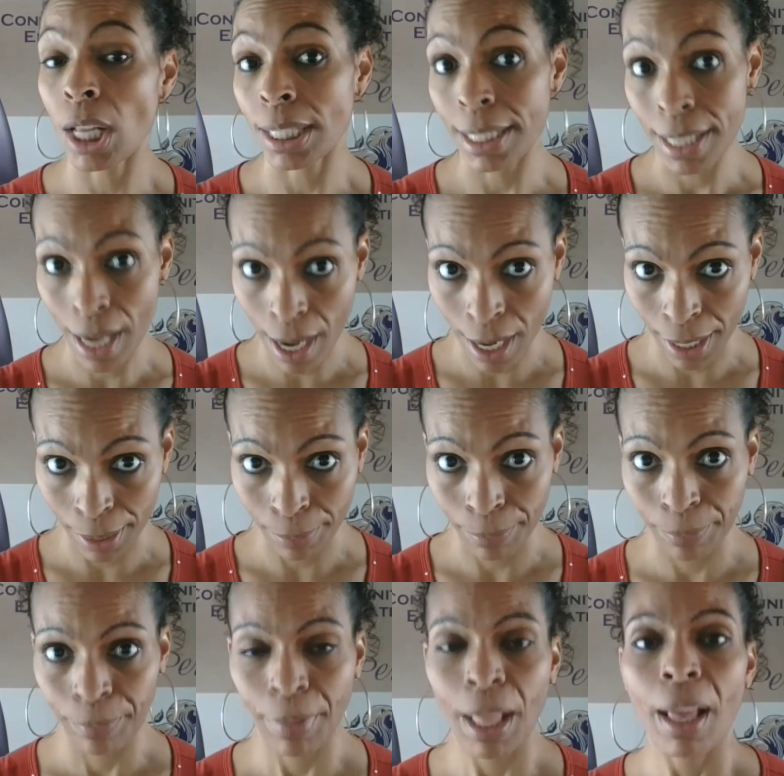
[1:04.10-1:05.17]
time.
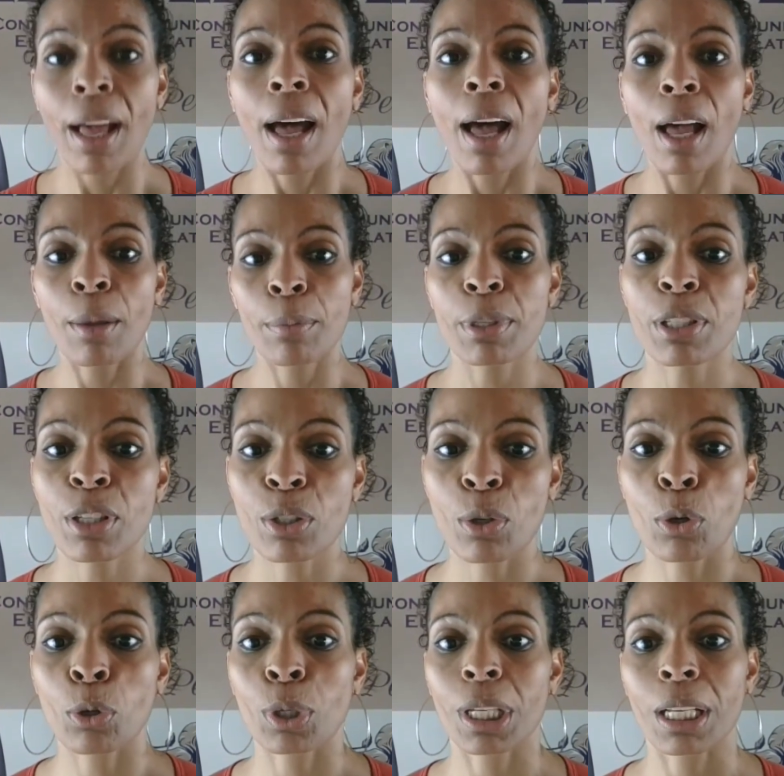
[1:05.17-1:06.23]
A business
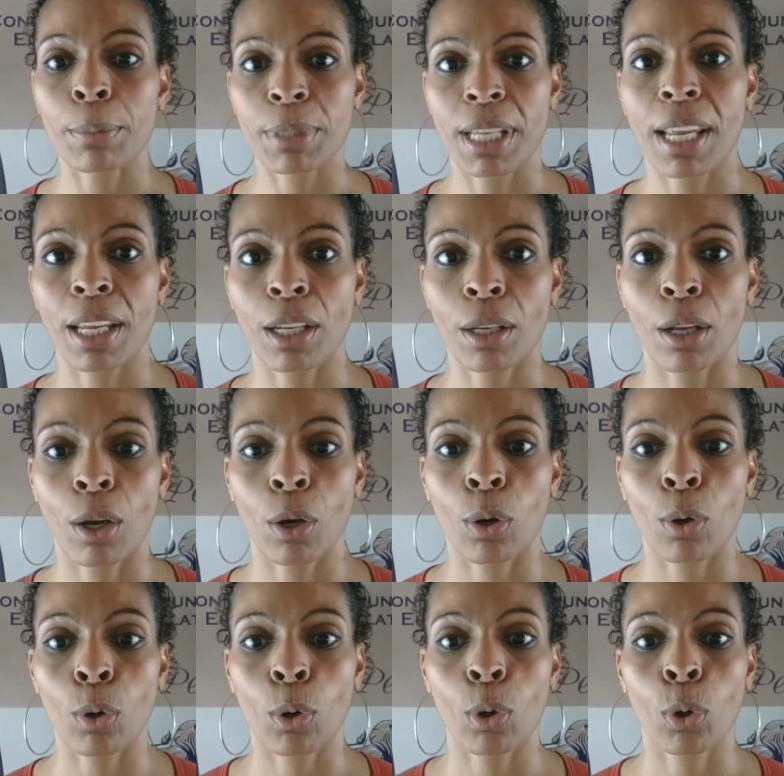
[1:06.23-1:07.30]
owner can obtain
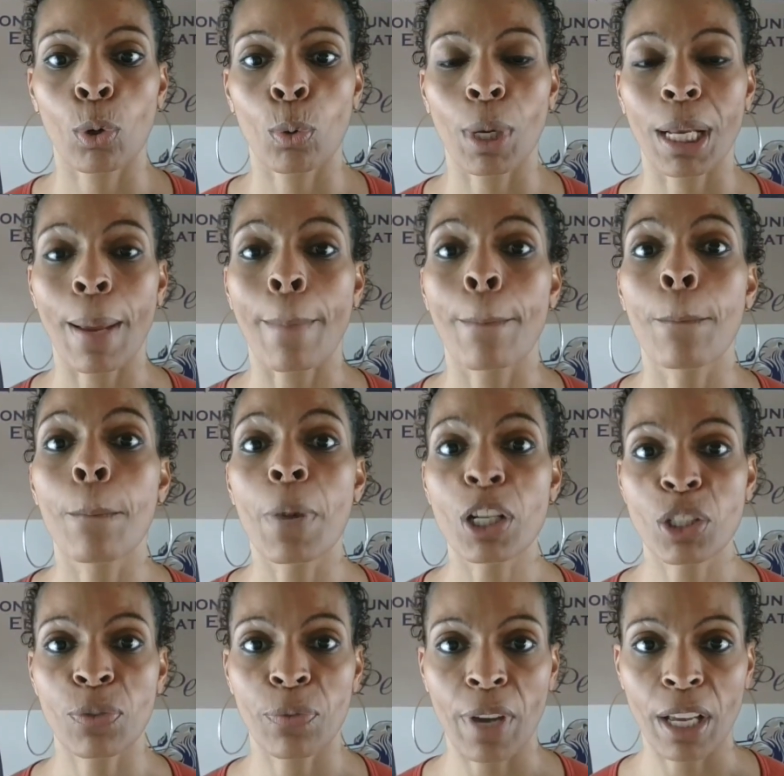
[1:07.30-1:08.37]
credit much
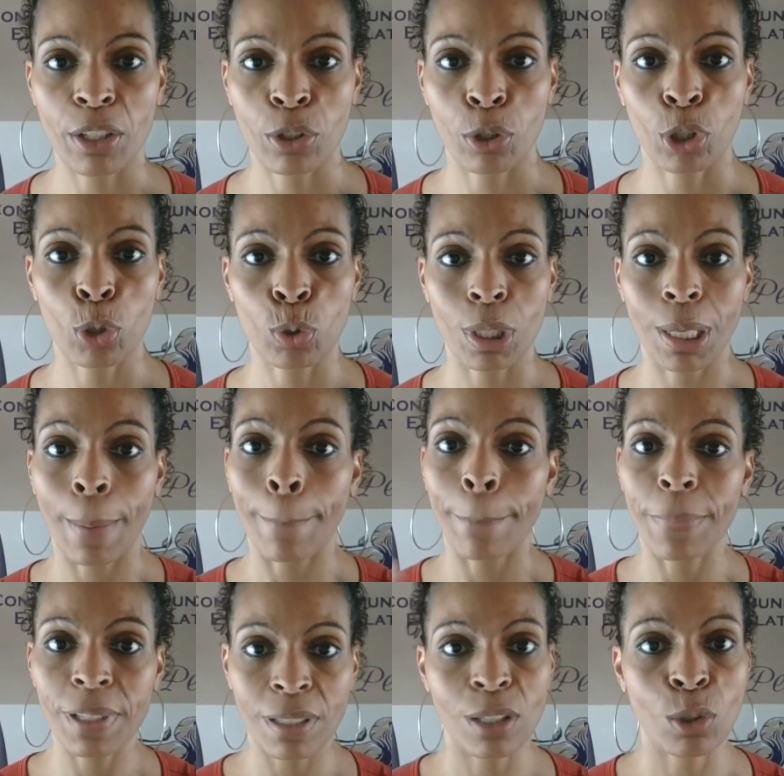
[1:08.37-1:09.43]
faster using a
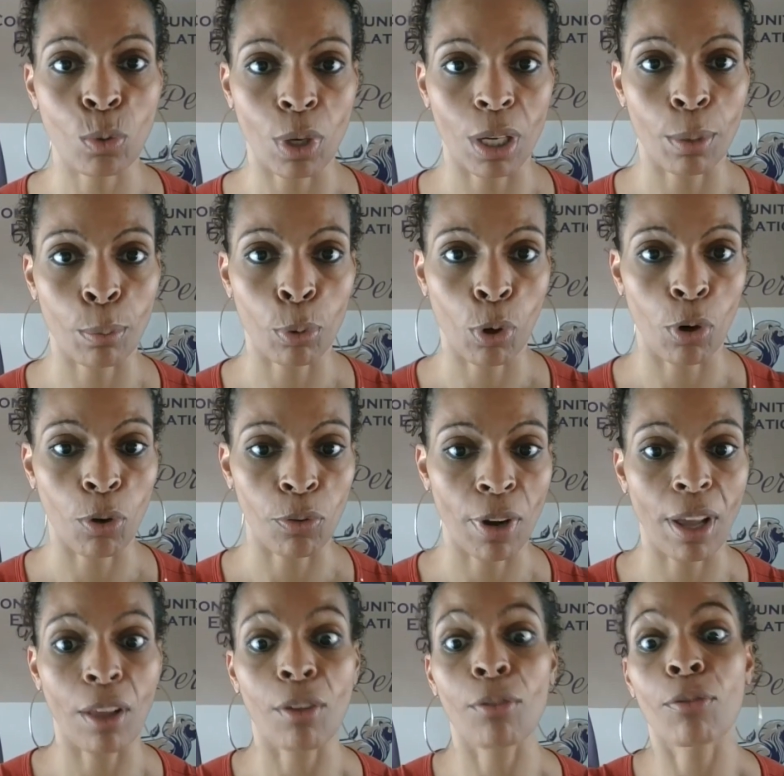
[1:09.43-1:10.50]
business credit
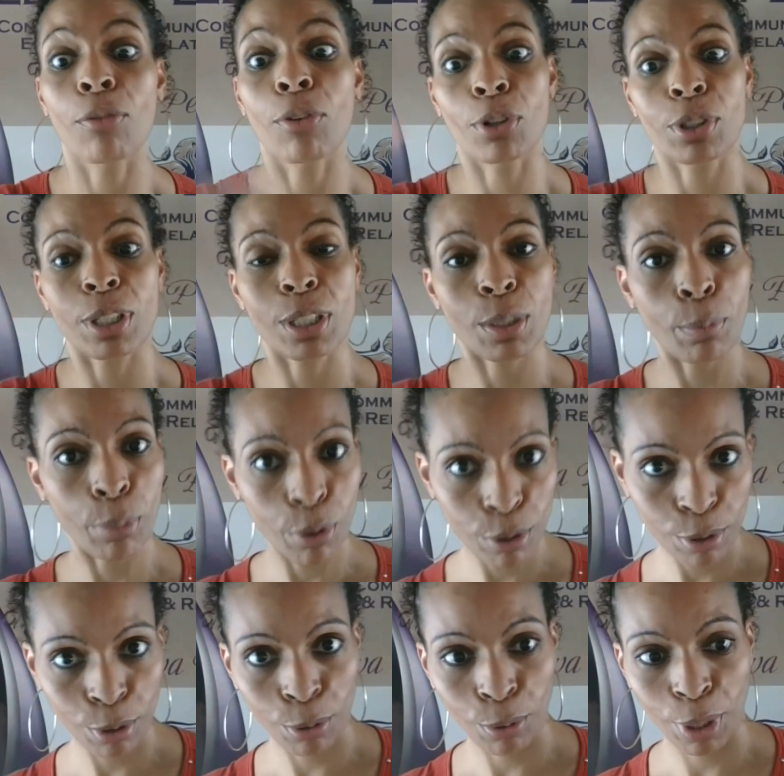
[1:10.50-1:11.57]
profile versus a
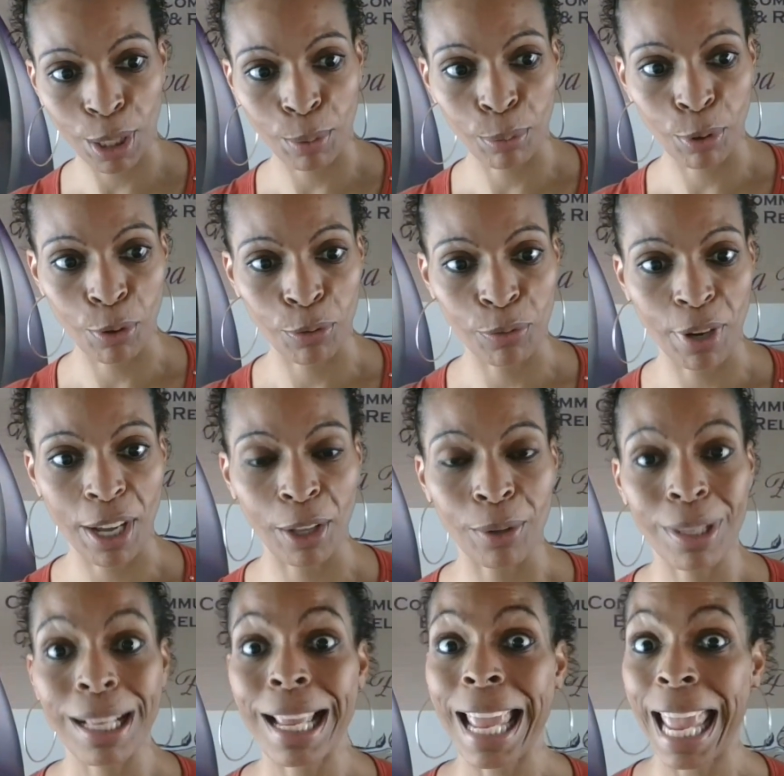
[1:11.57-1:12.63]
personal credit profile,
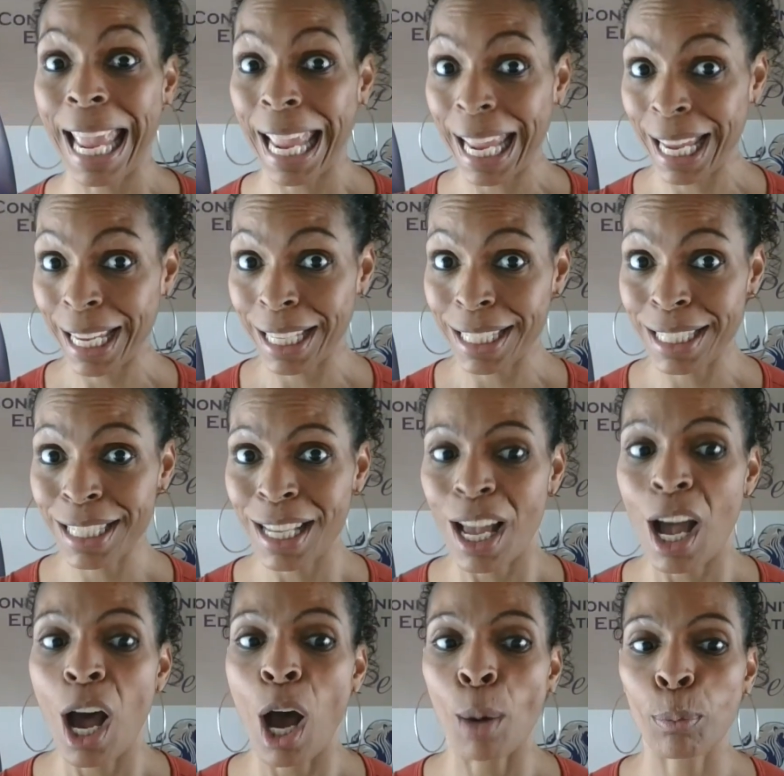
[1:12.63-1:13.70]
and
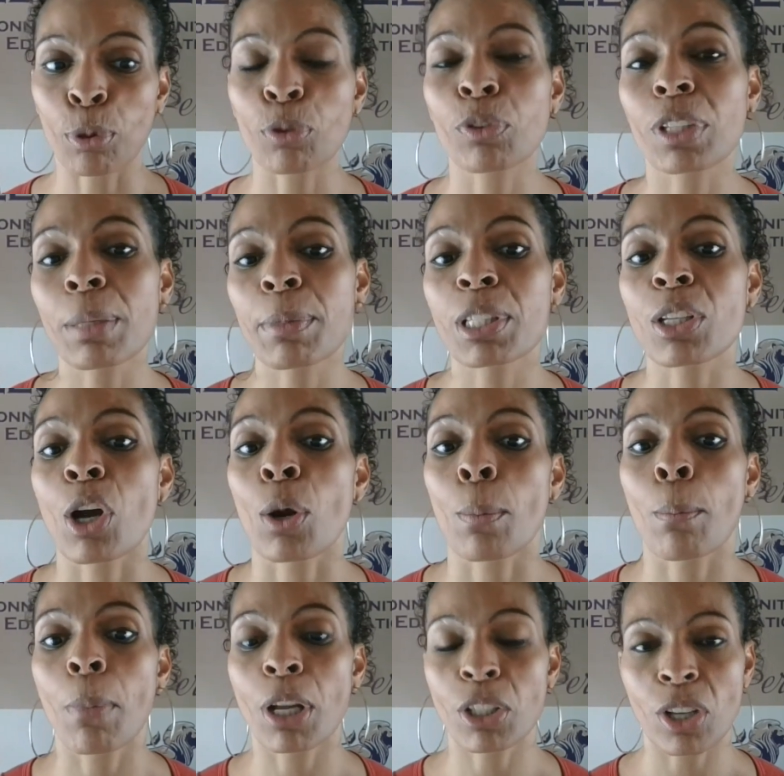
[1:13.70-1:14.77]
approval limits are
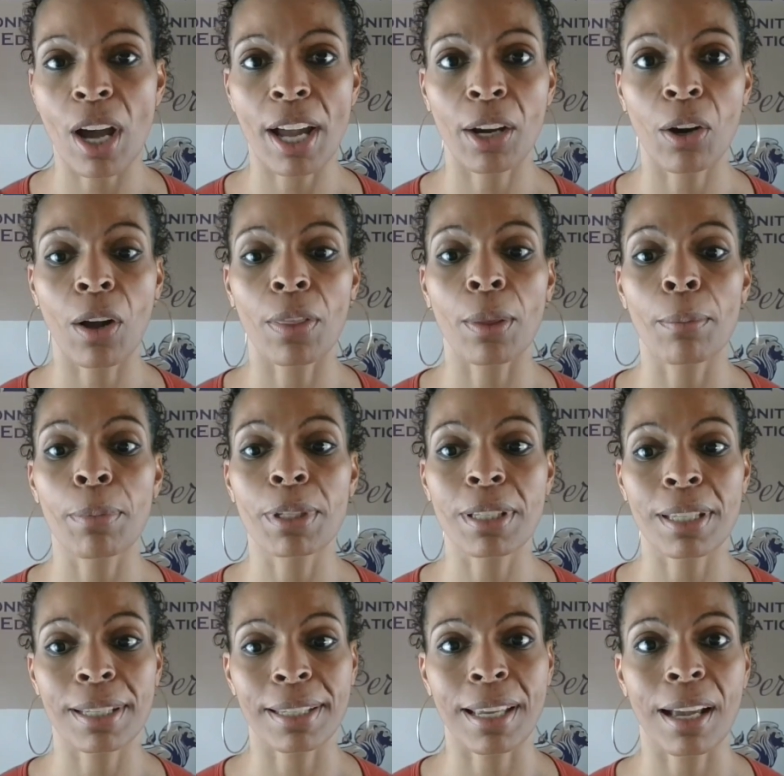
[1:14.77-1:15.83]
much higher on the
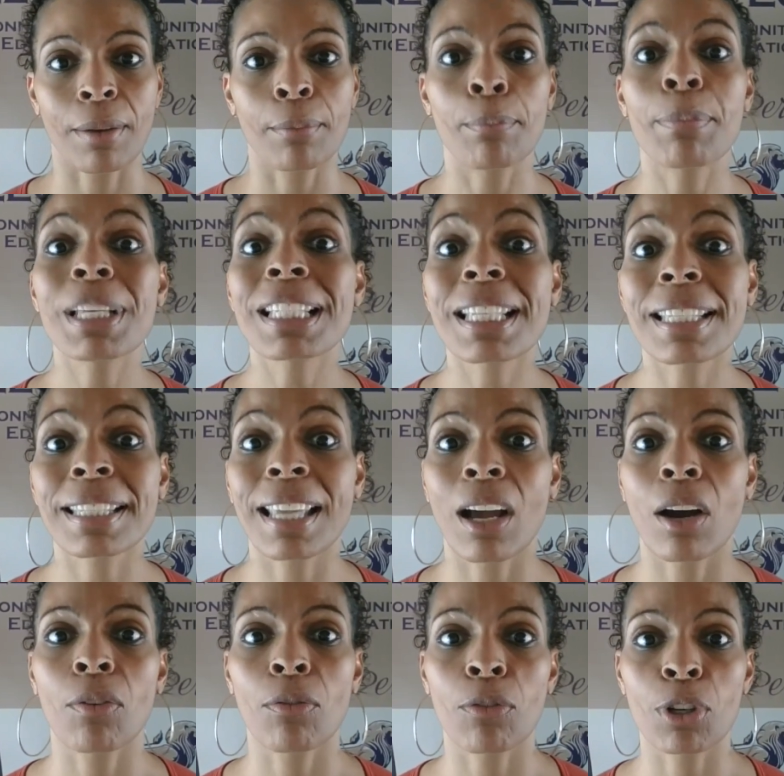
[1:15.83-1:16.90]
business account
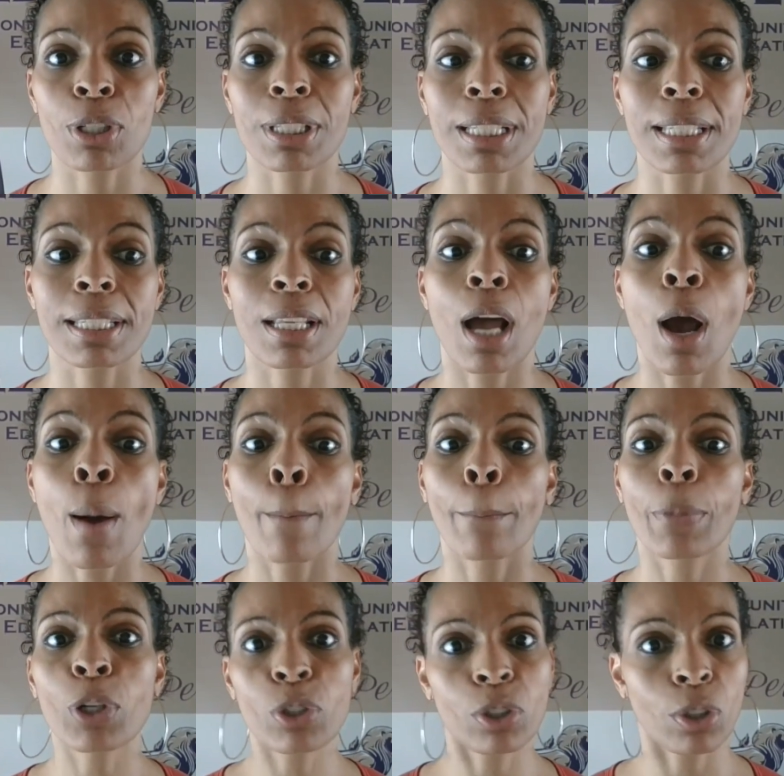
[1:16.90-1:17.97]
versus
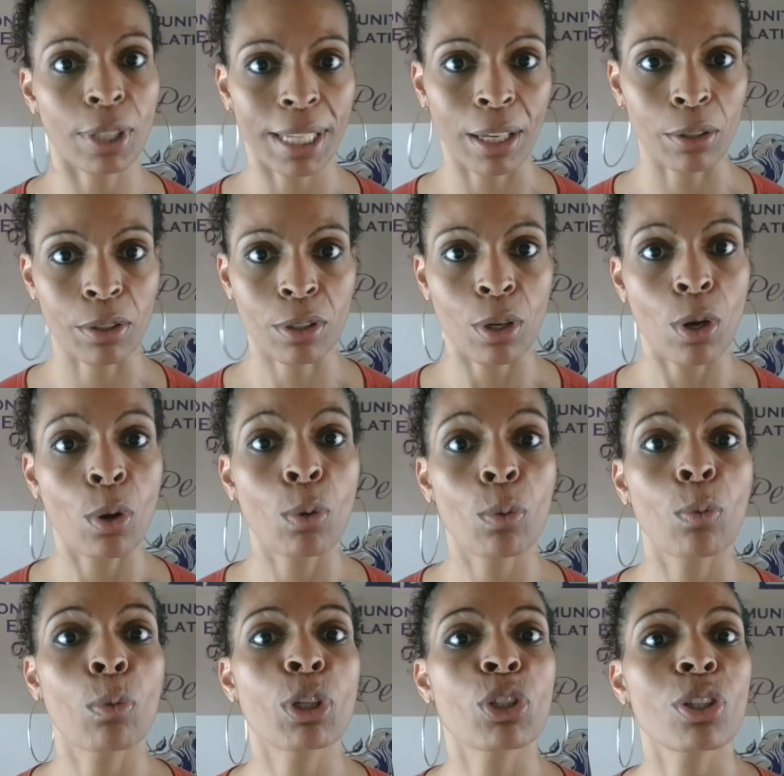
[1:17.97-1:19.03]
personal accounts,
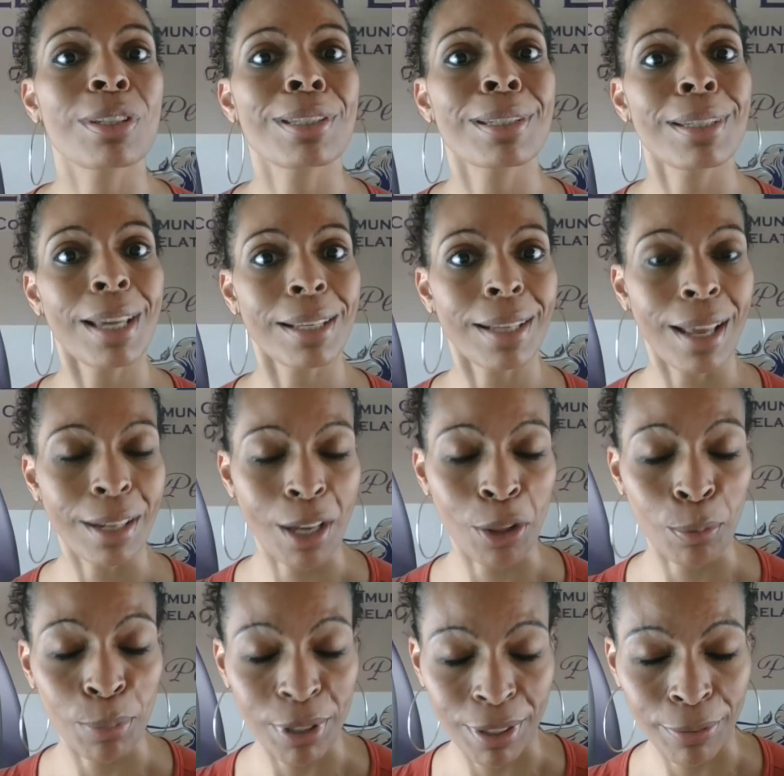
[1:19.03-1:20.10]
which is yet another
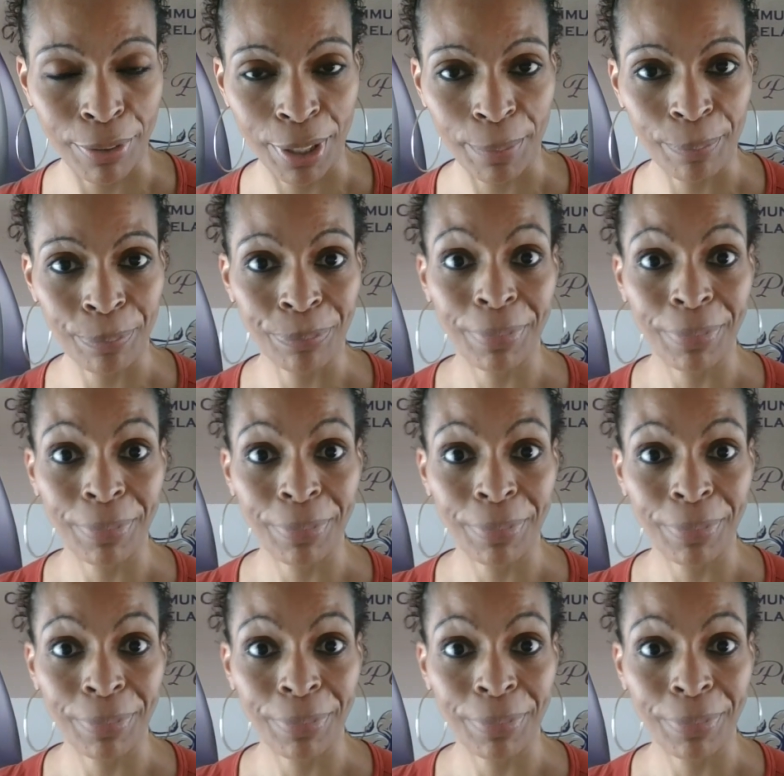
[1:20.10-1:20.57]
benefit.